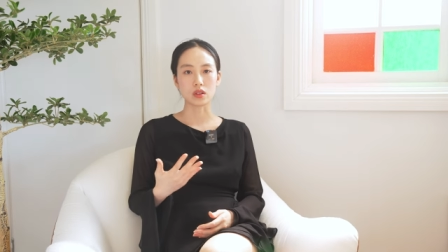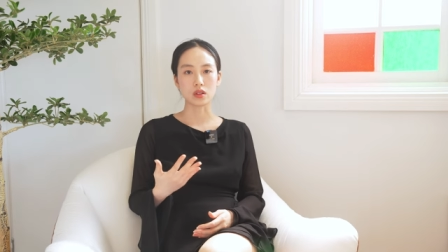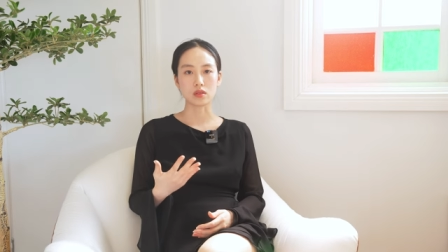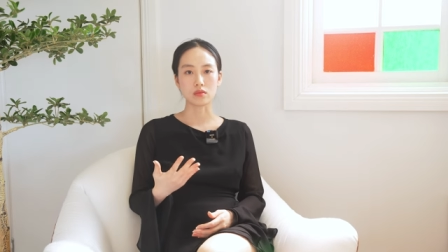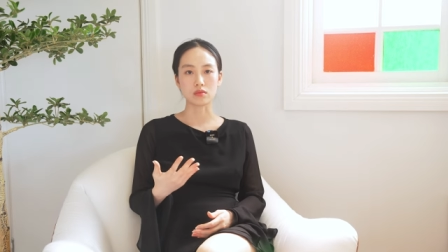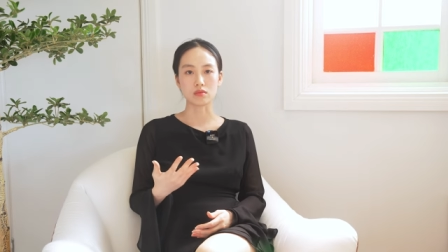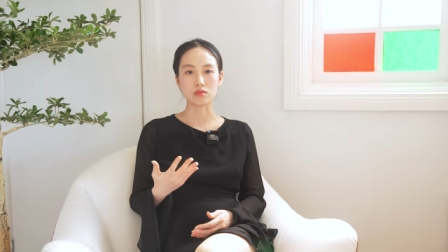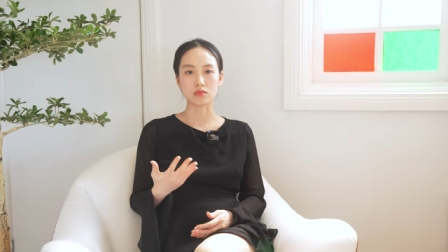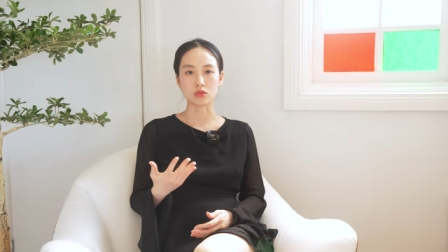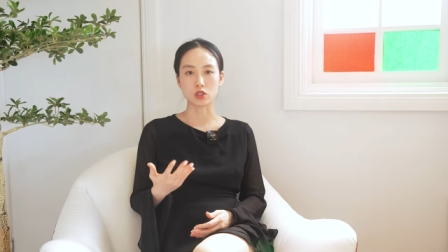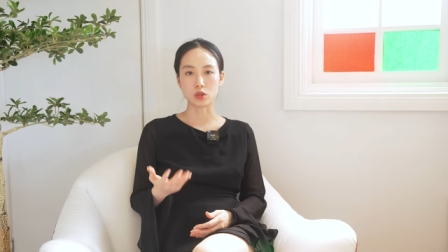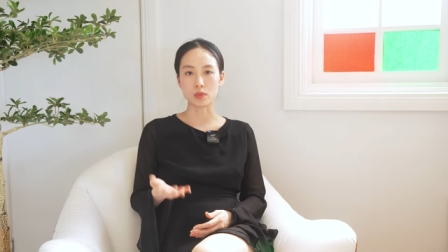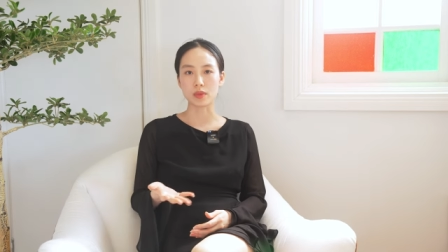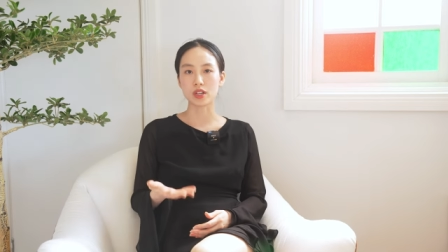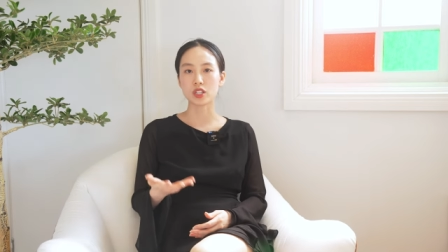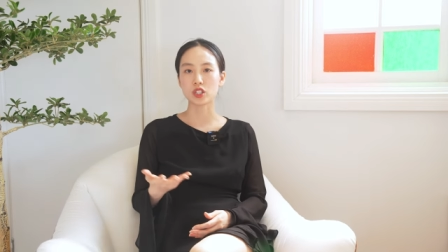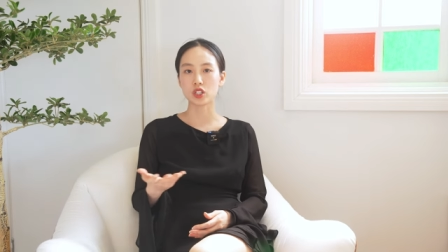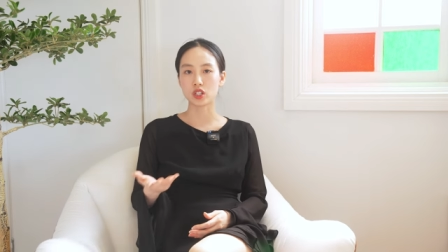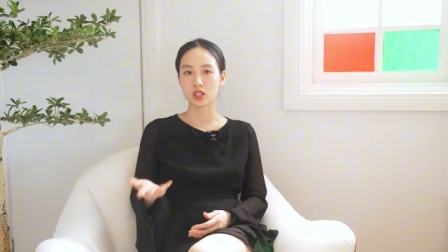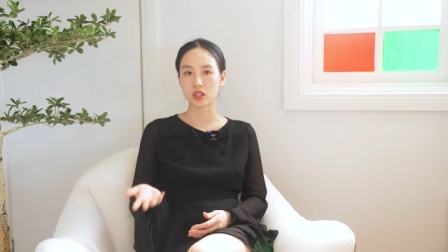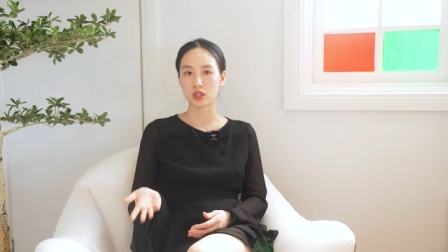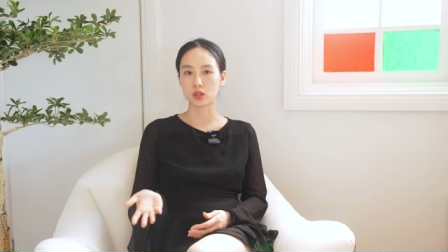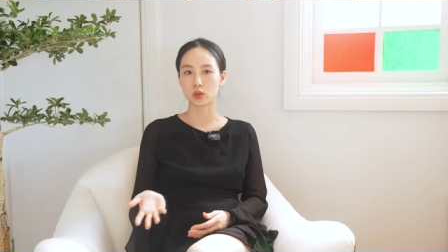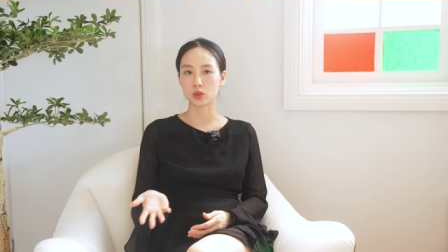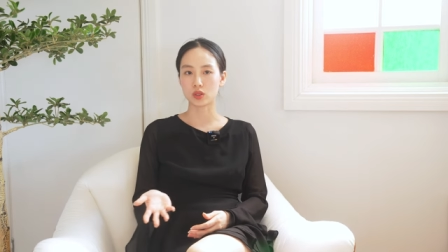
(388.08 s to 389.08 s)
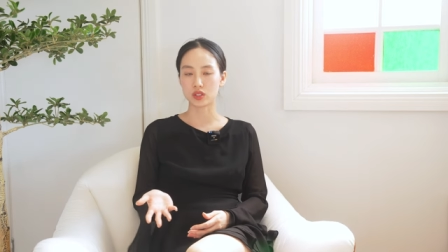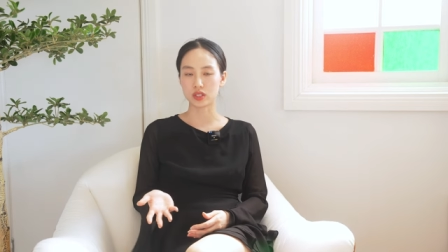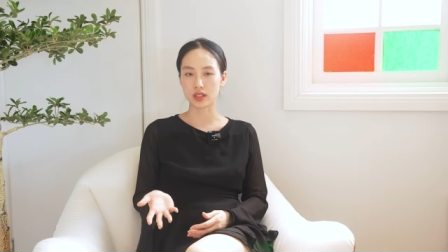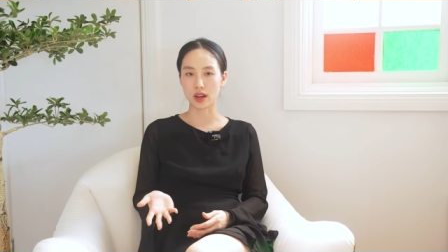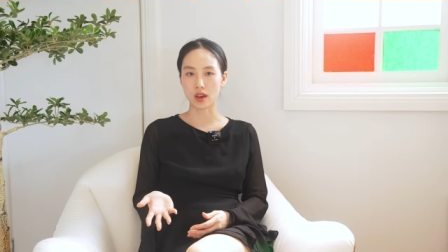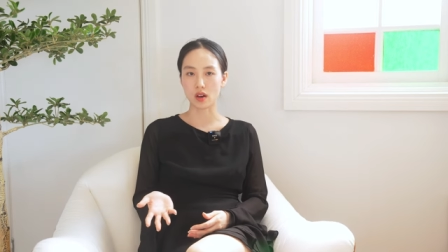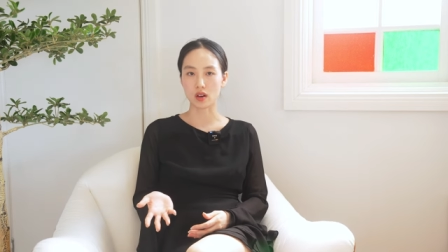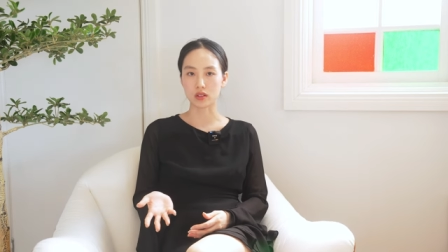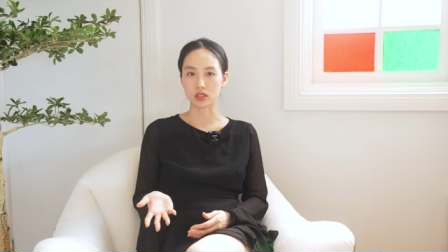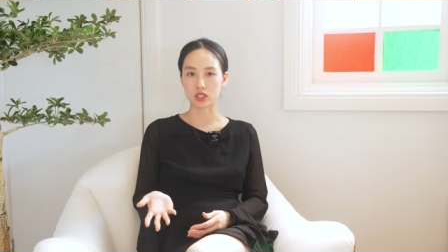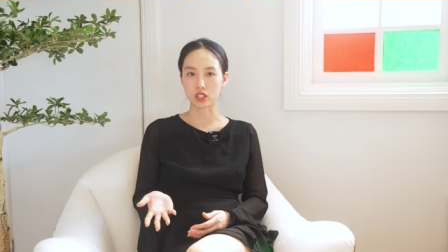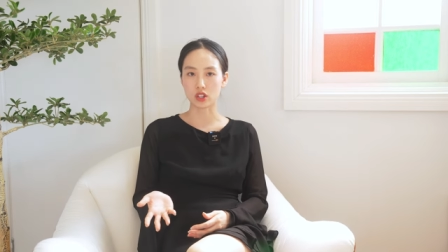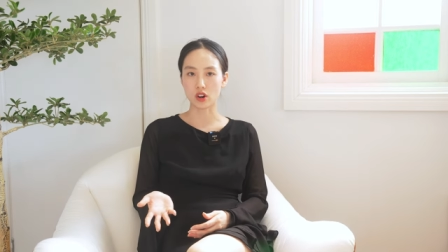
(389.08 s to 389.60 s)
mm, to make sure that you
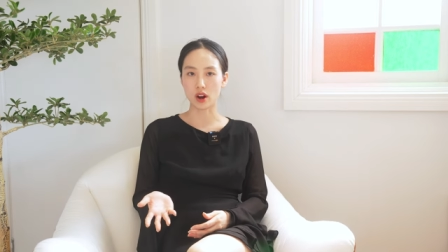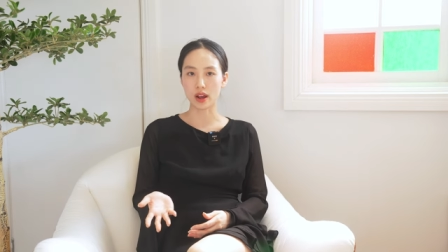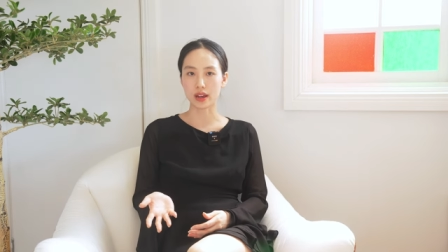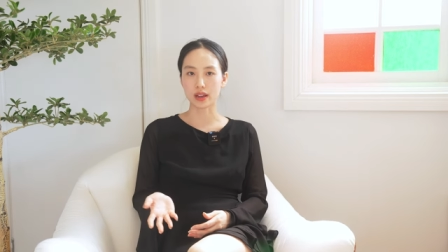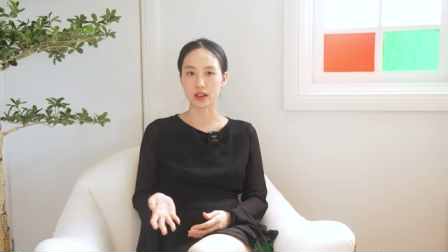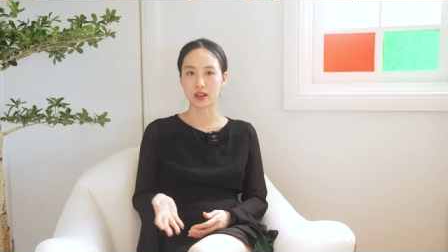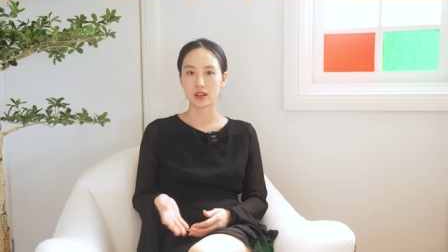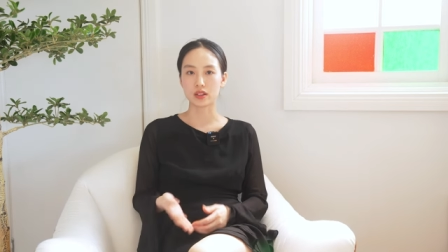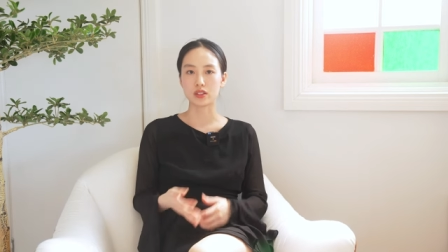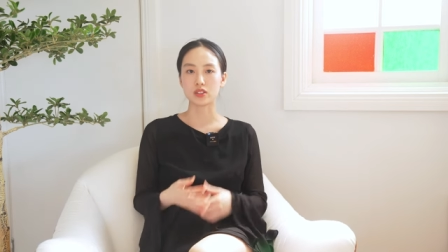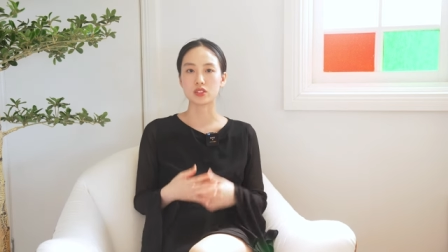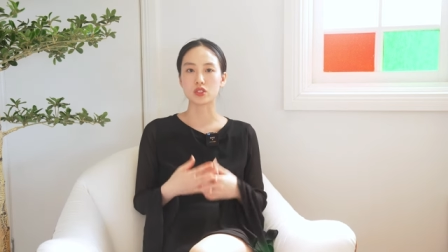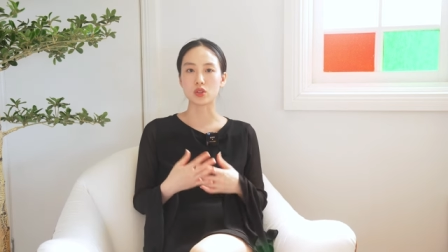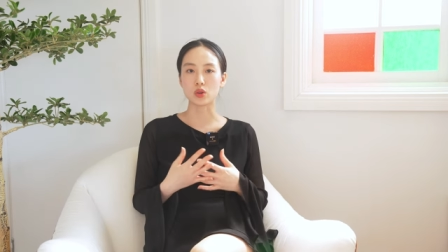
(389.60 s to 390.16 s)
stay on track.